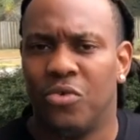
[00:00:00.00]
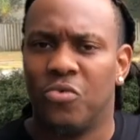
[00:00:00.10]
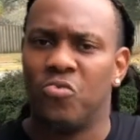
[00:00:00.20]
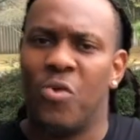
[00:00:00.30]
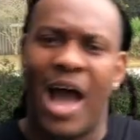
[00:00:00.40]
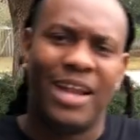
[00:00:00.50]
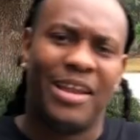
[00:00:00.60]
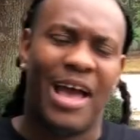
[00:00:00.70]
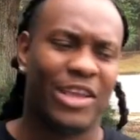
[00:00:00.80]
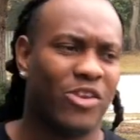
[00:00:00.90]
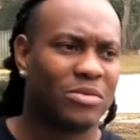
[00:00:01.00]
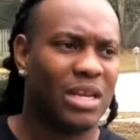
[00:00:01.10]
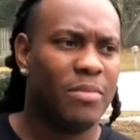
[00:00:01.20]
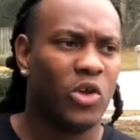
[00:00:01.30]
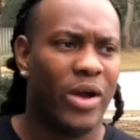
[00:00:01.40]
Why not? You know what I'm saying?
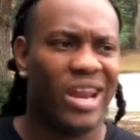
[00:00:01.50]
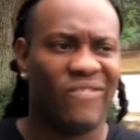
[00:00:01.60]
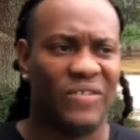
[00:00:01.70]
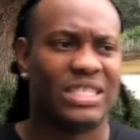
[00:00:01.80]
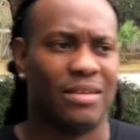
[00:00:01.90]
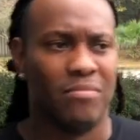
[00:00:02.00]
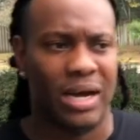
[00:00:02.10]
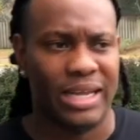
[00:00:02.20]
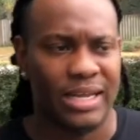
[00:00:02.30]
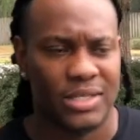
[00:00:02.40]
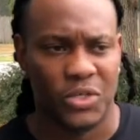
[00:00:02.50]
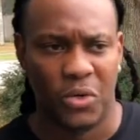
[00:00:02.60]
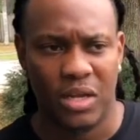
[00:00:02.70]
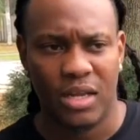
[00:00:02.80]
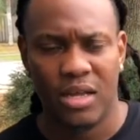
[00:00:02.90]
Let me go ahead and invest the money
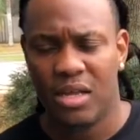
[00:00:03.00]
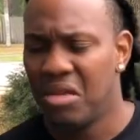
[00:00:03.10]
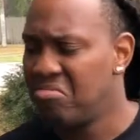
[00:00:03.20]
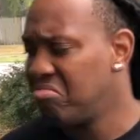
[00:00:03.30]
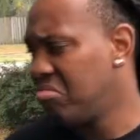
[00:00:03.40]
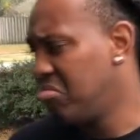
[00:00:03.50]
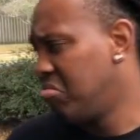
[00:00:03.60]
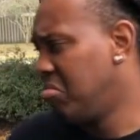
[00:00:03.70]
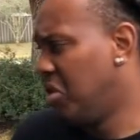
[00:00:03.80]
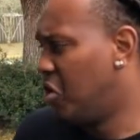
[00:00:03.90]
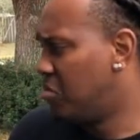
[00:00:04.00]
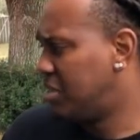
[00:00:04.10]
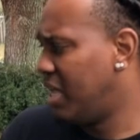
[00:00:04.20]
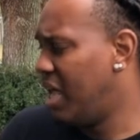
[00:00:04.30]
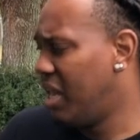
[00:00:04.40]
into it. You know what I'm
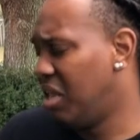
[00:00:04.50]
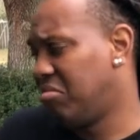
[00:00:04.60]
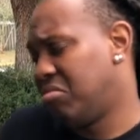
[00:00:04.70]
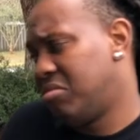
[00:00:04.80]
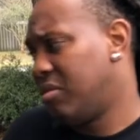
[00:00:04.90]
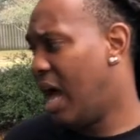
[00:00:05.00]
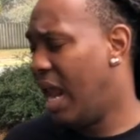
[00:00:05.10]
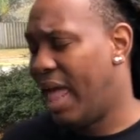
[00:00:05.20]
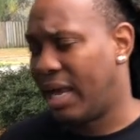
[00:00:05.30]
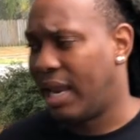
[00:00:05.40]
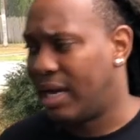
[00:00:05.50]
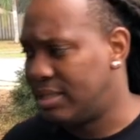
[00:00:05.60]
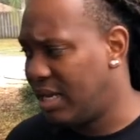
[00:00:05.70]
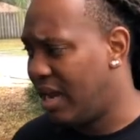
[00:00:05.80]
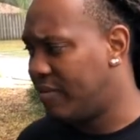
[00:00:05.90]
saying? And I like it. Like I
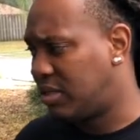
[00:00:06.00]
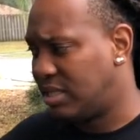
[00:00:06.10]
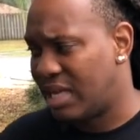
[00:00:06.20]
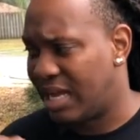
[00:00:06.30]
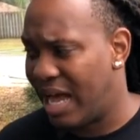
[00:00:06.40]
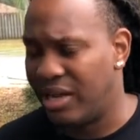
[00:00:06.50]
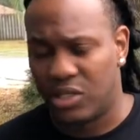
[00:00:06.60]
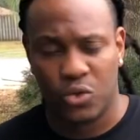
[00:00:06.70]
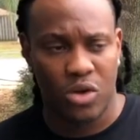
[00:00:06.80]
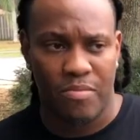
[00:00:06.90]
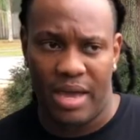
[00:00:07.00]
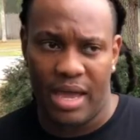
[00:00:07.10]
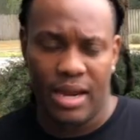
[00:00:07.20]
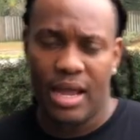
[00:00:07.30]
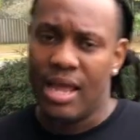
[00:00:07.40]
said, ever since I got into it,
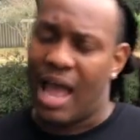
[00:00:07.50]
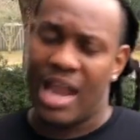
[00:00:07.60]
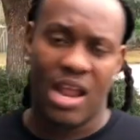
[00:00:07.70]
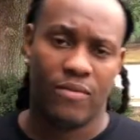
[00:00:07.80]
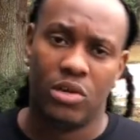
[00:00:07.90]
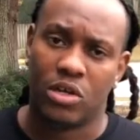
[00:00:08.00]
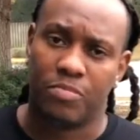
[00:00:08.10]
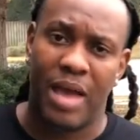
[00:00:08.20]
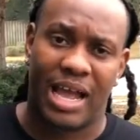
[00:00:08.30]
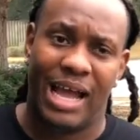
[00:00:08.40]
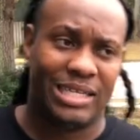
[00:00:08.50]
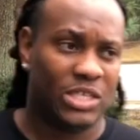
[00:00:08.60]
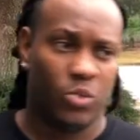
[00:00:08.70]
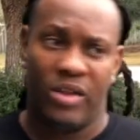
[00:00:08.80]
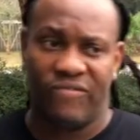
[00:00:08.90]
man, I never looked back. I
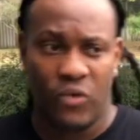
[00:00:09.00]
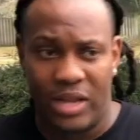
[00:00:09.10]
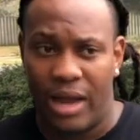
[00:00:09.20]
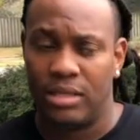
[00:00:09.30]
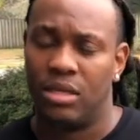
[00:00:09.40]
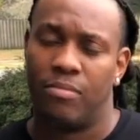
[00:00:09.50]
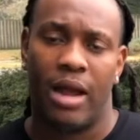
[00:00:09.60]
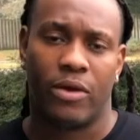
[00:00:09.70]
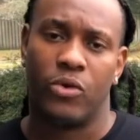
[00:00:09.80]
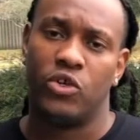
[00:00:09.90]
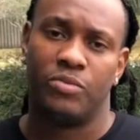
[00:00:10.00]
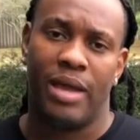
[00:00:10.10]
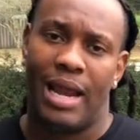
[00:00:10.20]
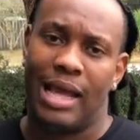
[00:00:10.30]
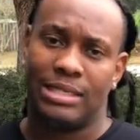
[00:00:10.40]
just went full out into the micros,
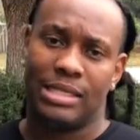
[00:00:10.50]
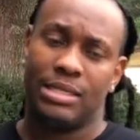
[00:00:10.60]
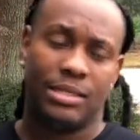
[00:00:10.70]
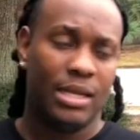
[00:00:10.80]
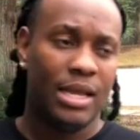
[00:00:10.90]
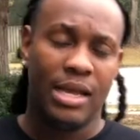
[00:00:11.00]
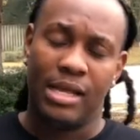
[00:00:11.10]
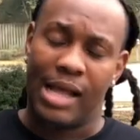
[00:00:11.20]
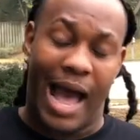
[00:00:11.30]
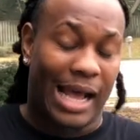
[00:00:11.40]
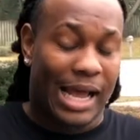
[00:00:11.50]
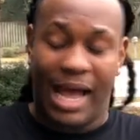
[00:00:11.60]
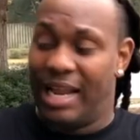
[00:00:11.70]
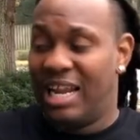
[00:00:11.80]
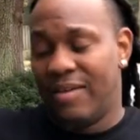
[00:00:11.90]
man. I just,
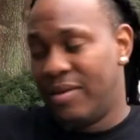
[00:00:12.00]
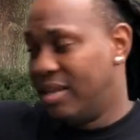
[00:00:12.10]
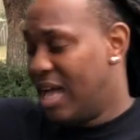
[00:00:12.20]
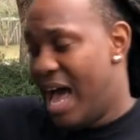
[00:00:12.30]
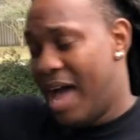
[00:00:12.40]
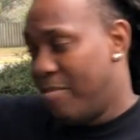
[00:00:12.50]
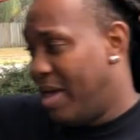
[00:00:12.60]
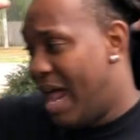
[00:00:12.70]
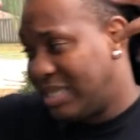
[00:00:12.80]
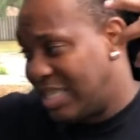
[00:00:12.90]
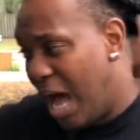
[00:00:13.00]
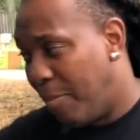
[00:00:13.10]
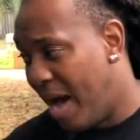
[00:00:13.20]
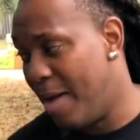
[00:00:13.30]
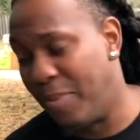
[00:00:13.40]
I, I didn't even, I, man, I stopped
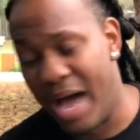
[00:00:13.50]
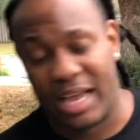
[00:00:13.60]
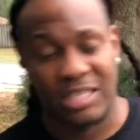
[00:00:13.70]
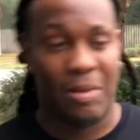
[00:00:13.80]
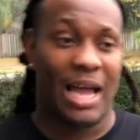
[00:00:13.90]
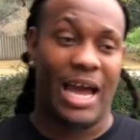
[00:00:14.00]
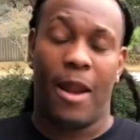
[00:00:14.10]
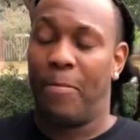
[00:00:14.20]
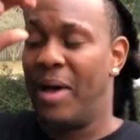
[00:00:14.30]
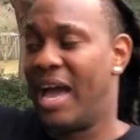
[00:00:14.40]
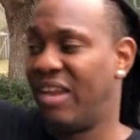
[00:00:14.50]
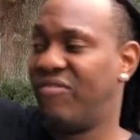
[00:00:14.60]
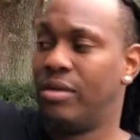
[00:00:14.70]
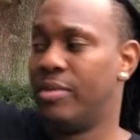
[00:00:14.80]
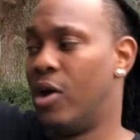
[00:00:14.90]
buying pockets, man. I got a pocket
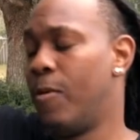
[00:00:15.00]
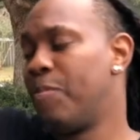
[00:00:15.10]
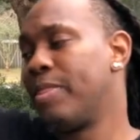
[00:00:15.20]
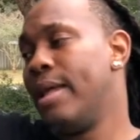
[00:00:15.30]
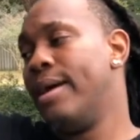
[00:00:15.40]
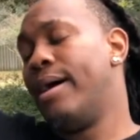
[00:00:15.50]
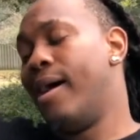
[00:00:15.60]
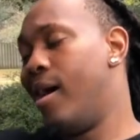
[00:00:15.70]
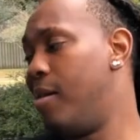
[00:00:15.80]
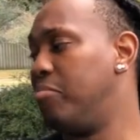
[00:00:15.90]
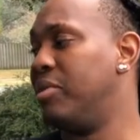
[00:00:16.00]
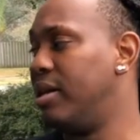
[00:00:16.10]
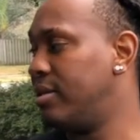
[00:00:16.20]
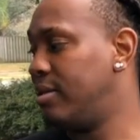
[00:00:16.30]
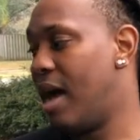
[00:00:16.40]
female, um,
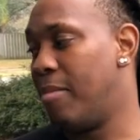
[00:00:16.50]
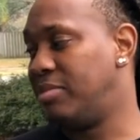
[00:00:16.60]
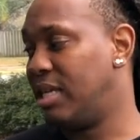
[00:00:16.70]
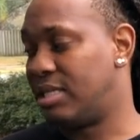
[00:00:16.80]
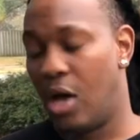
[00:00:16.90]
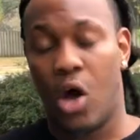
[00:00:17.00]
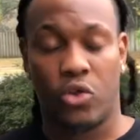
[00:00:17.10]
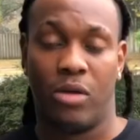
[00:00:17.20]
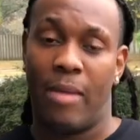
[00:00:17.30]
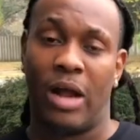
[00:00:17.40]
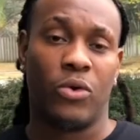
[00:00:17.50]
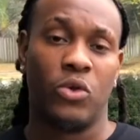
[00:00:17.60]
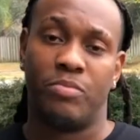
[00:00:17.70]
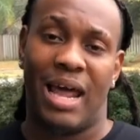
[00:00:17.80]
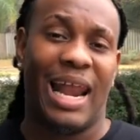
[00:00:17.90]
but I'm just all in the
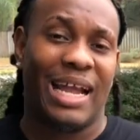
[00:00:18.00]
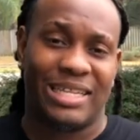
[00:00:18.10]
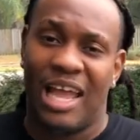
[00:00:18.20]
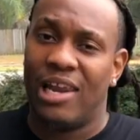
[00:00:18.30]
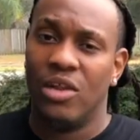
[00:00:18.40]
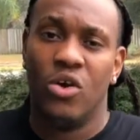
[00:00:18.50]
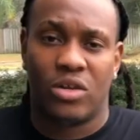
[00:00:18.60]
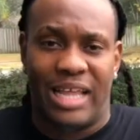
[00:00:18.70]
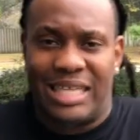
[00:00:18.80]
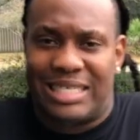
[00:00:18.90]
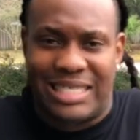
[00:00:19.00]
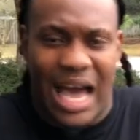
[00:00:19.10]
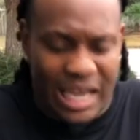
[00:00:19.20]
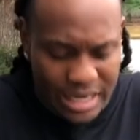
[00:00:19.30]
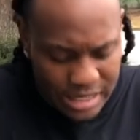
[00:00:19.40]
micros, man. I like that look, that
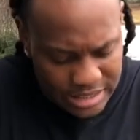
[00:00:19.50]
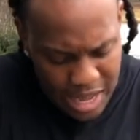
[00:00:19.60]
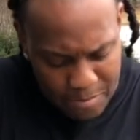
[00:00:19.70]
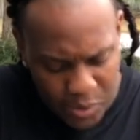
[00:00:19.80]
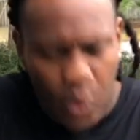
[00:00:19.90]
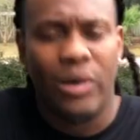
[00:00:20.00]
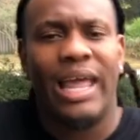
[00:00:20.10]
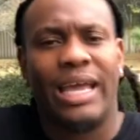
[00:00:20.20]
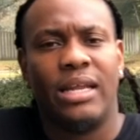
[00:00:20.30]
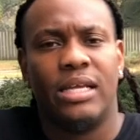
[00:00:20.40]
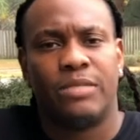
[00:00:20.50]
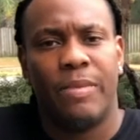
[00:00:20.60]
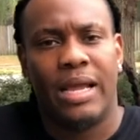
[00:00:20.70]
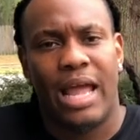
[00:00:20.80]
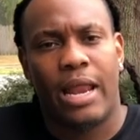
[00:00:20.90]
stockiness, that bow-leggedness,
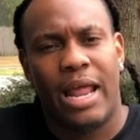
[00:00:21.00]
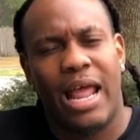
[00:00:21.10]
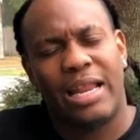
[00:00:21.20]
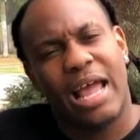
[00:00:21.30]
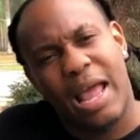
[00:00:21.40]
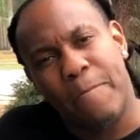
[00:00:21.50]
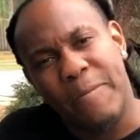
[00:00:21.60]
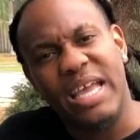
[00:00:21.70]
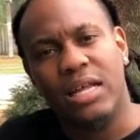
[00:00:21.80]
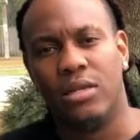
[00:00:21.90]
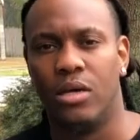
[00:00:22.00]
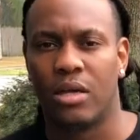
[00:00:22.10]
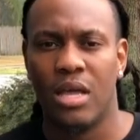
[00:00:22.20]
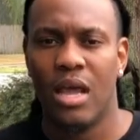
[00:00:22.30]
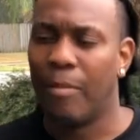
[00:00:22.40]
man, that, that, that, that, that mean look.
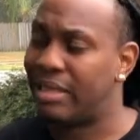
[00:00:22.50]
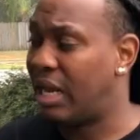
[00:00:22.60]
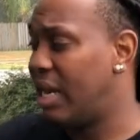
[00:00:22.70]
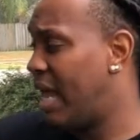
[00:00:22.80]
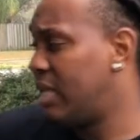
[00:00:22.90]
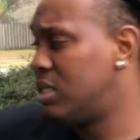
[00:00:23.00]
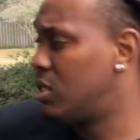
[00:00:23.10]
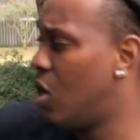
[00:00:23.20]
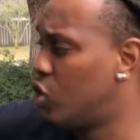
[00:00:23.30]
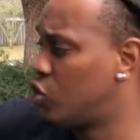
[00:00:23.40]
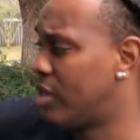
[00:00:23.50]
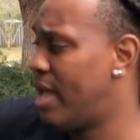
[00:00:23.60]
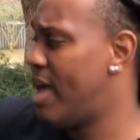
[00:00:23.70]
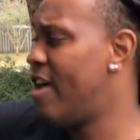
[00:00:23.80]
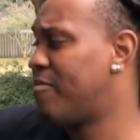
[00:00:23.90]
But they're the nicest dogs you can
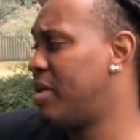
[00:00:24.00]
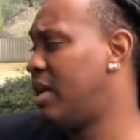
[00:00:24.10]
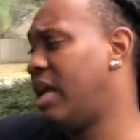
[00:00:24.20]
have, man.